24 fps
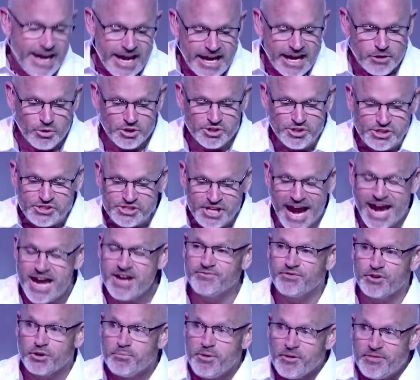He was
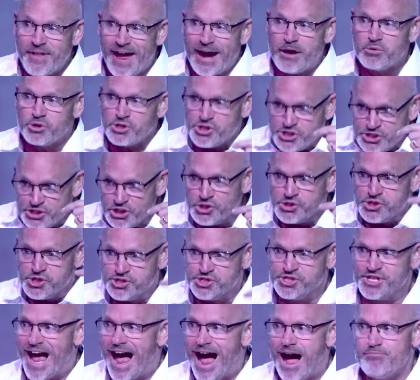Savior, but they were still
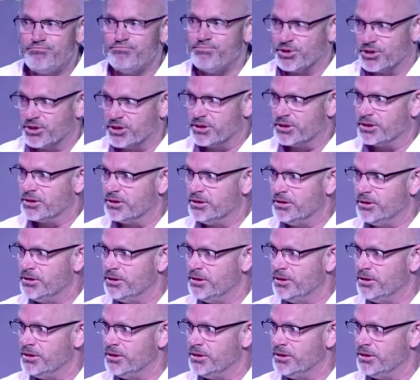somber.